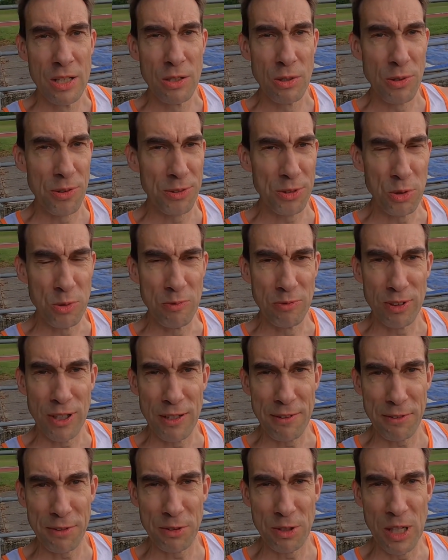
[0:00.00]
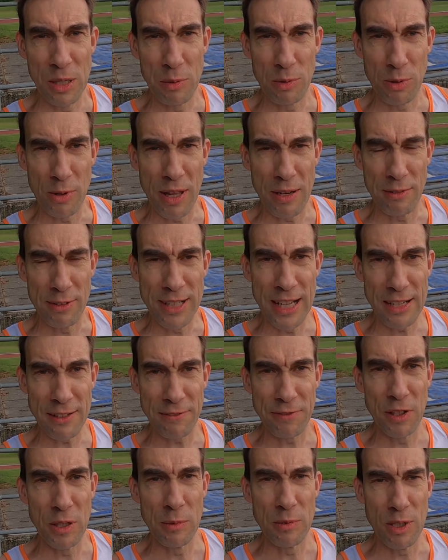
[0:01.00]
or the Zoom Fly 3 with all that React
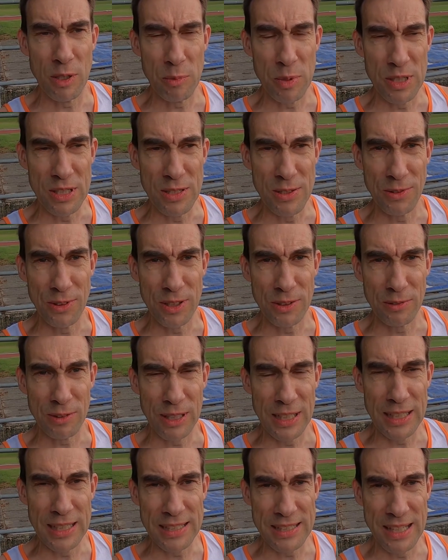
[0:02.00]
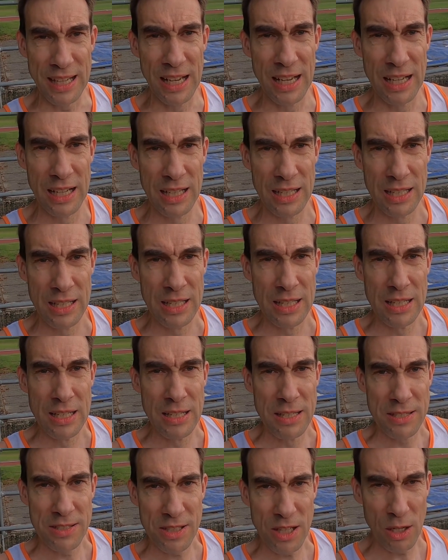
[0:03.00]
foam that I've been using of late.
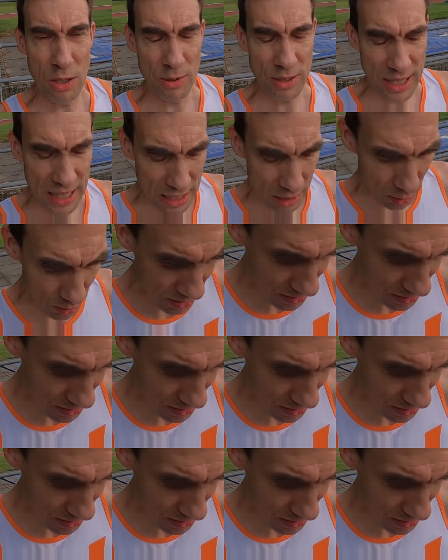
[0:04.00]
So now